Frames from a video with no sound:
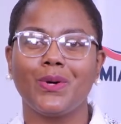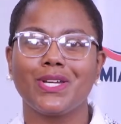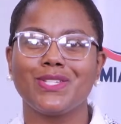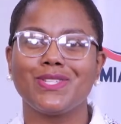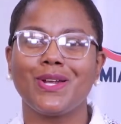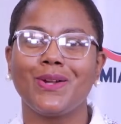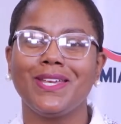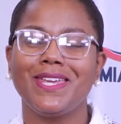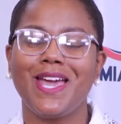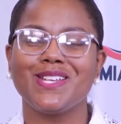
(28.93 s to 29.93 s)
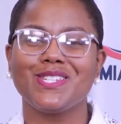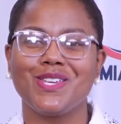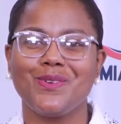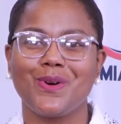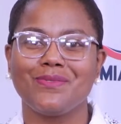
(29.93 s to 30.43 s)
concerning casting
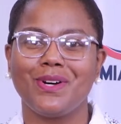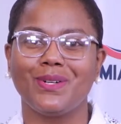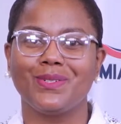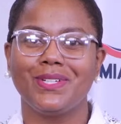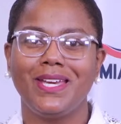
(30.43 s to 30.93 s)
your vote.